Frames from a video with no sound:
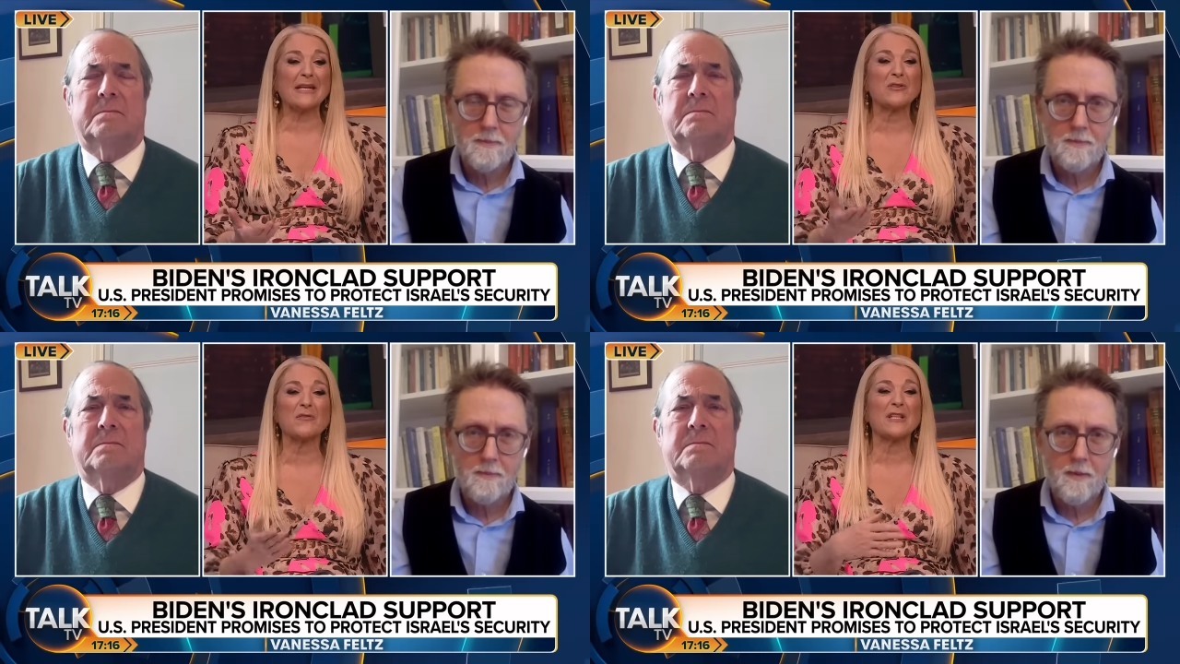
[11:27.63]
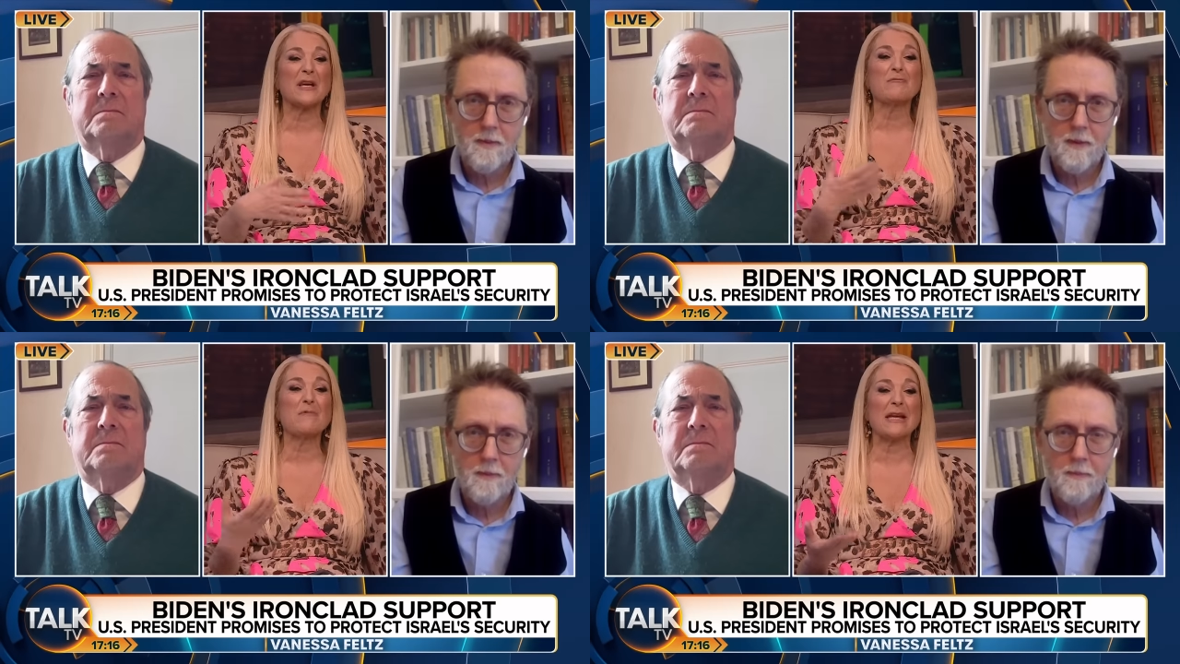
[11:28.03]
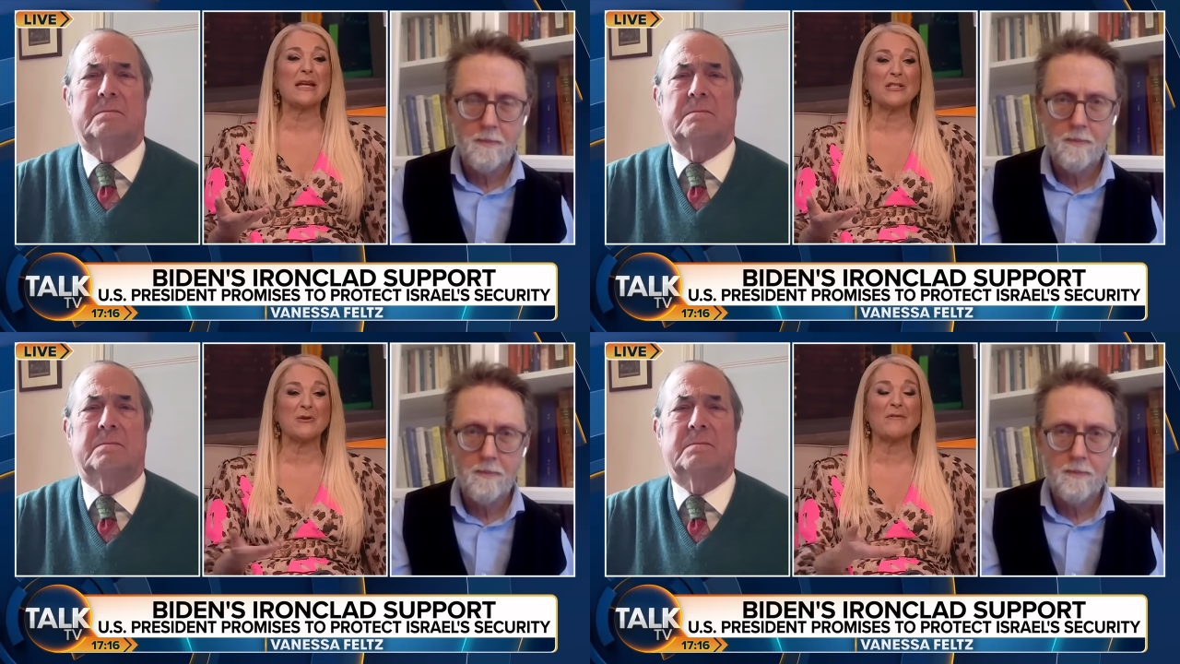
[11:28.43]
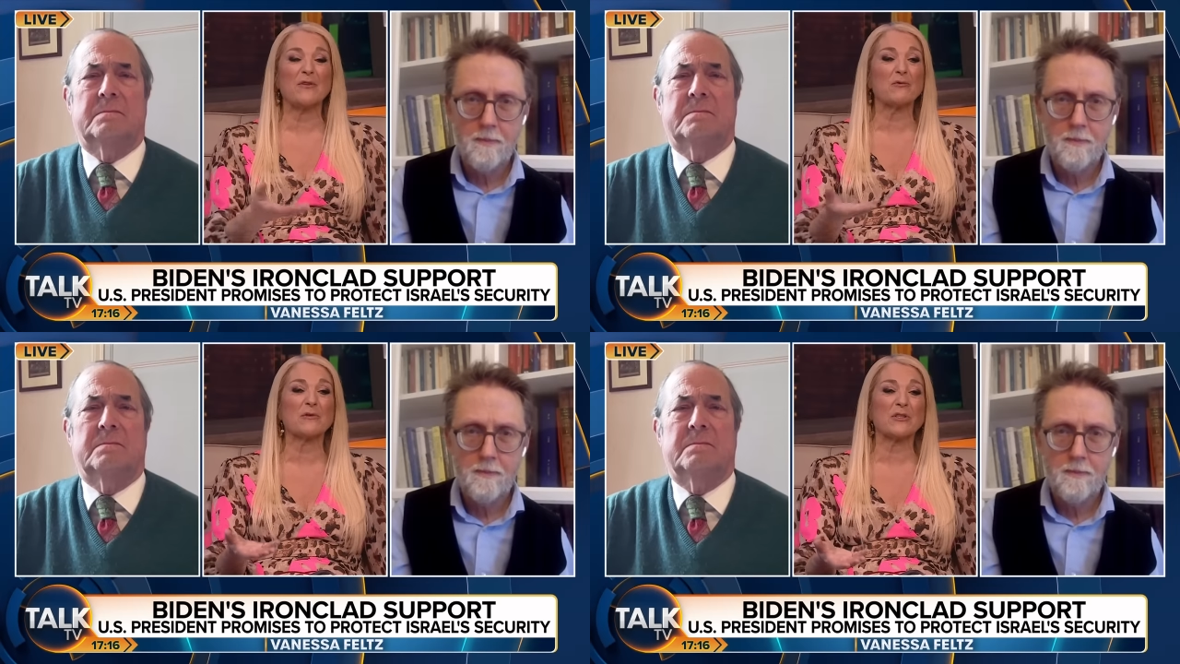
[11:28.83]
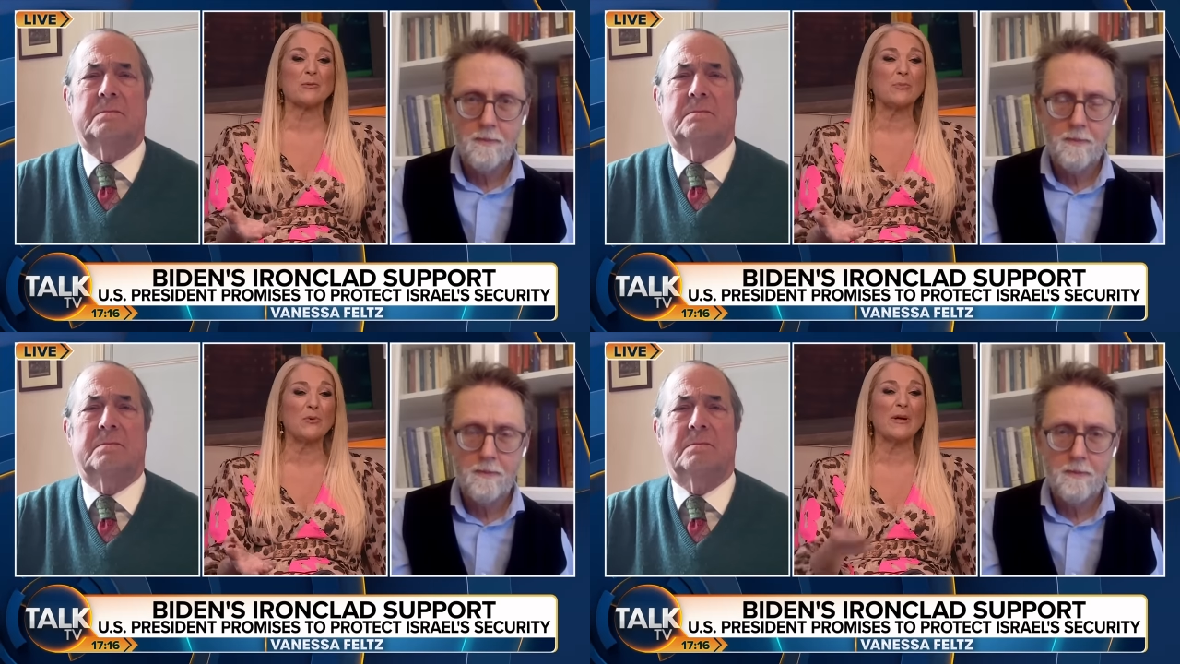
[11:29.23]
Speaker 1: Obviously, I realise you have no crystal
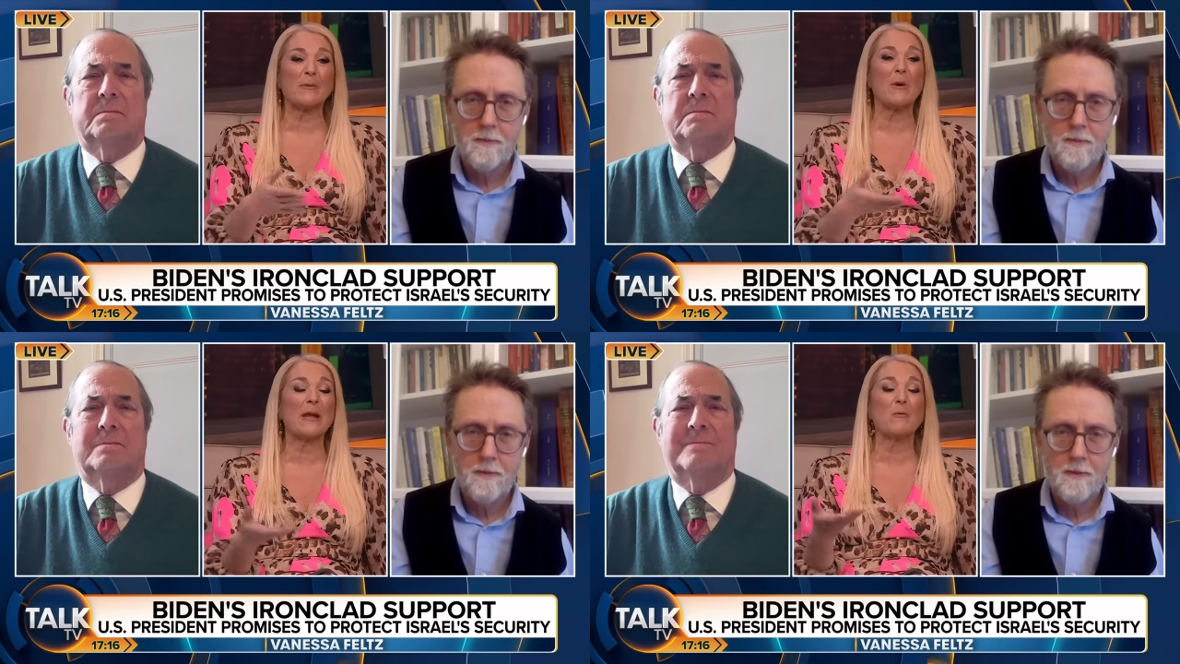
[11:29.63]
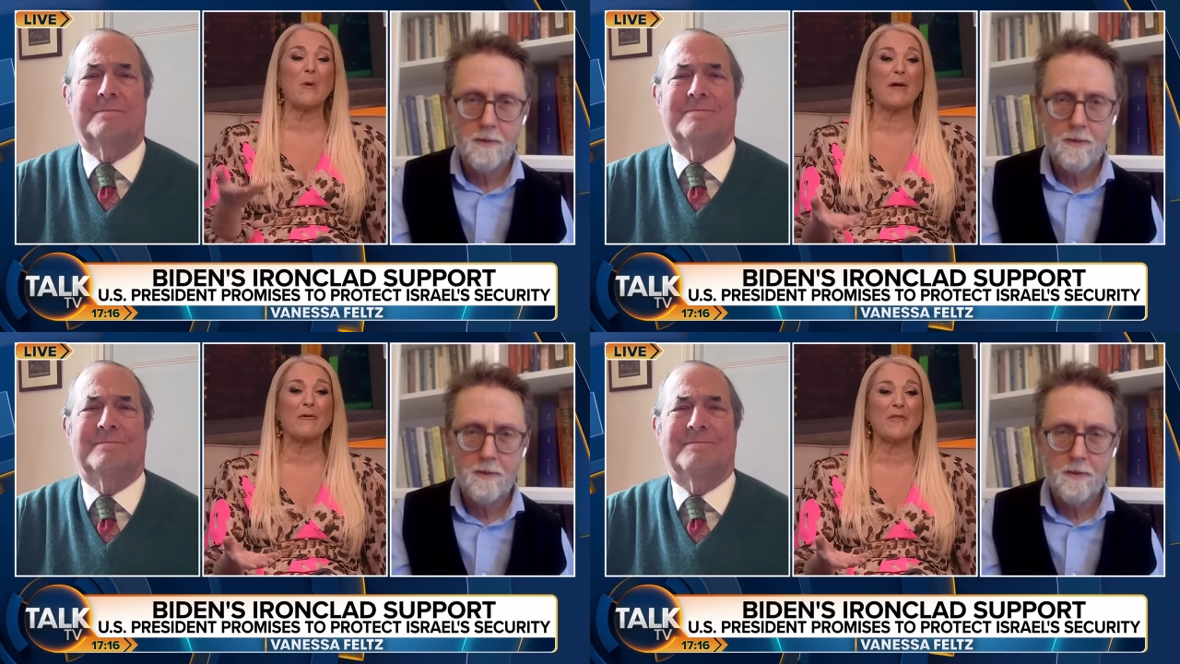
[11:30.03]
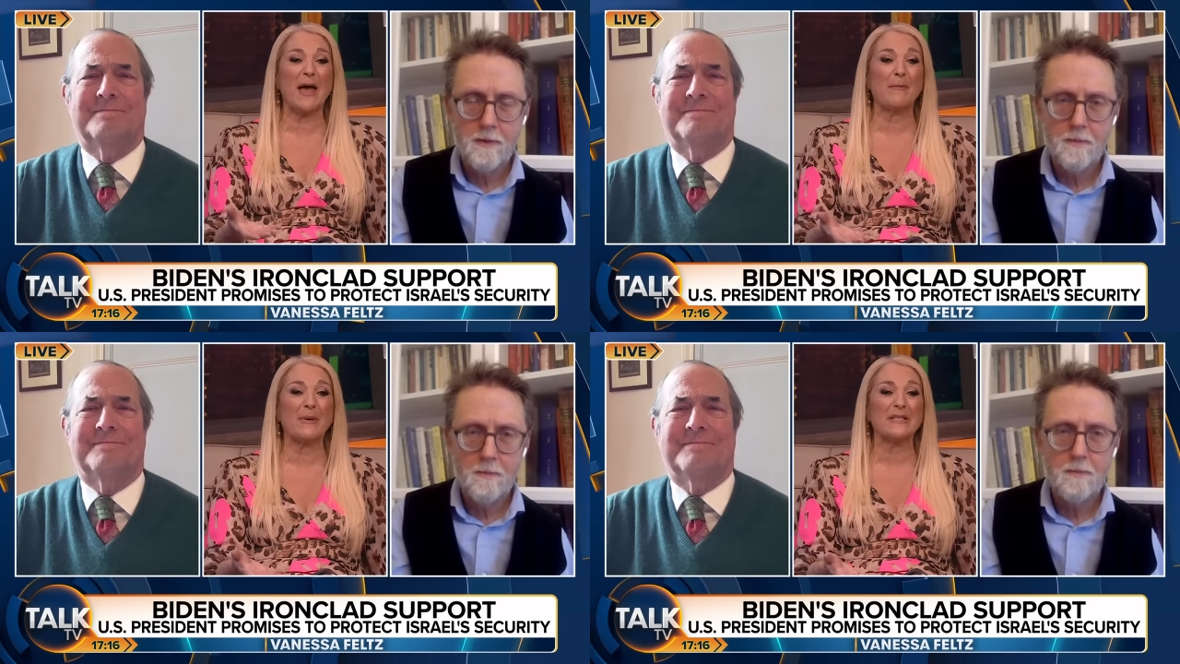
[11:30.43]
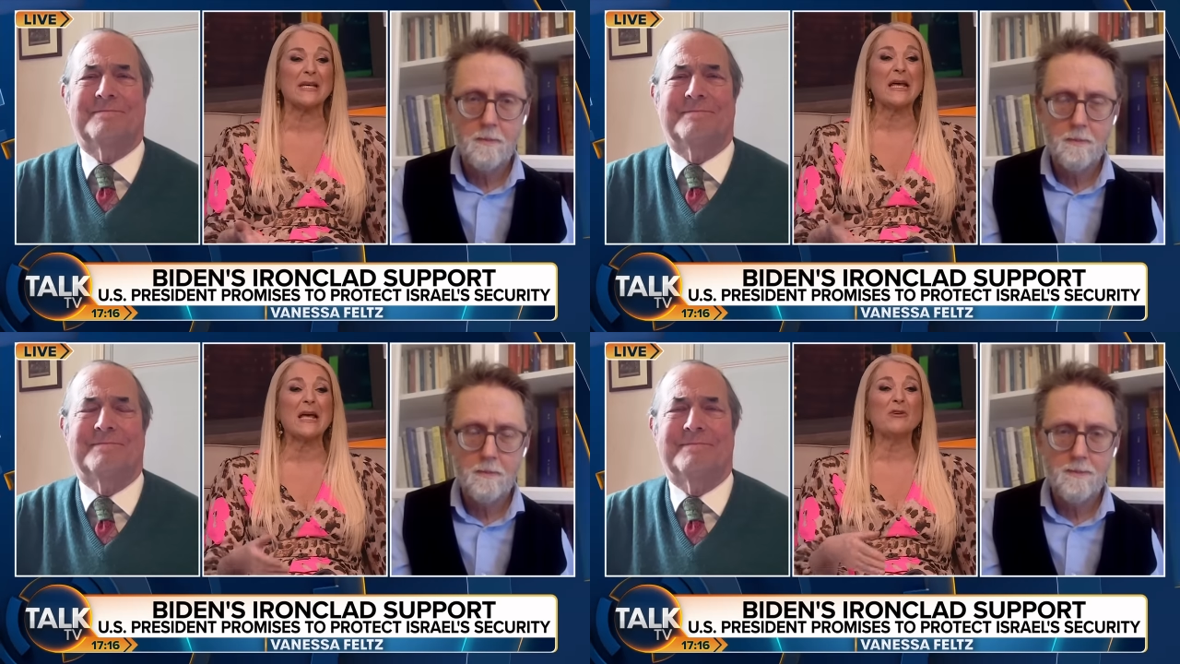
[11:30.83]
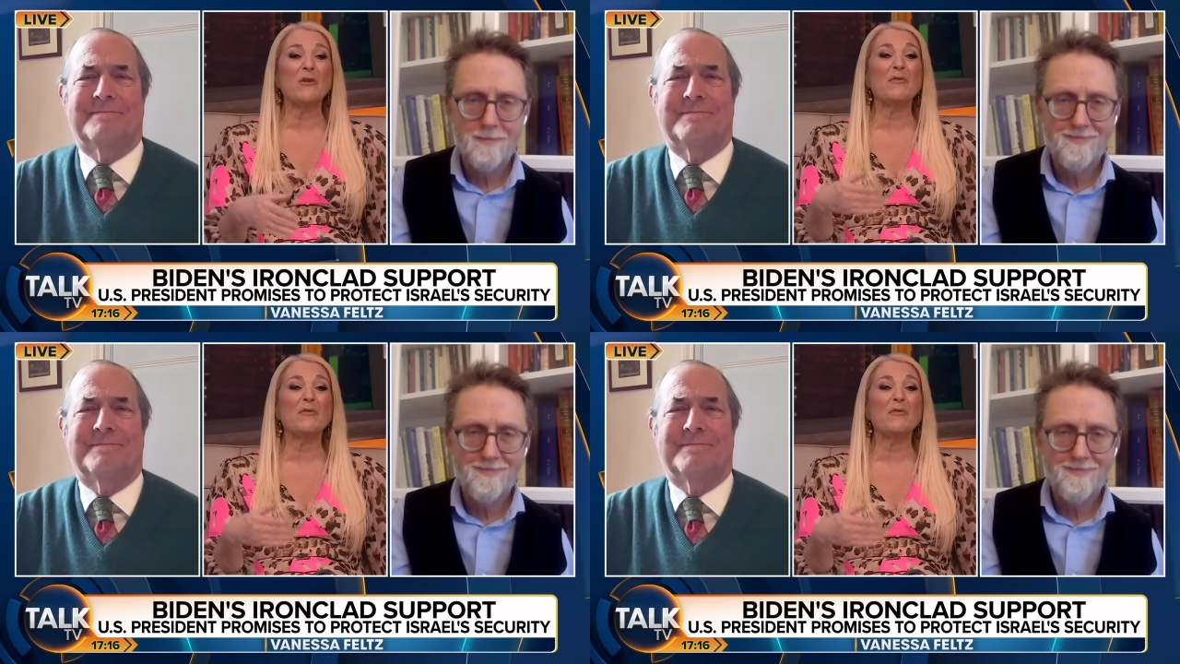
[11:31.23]
ball. I'm well aware of that. But you know,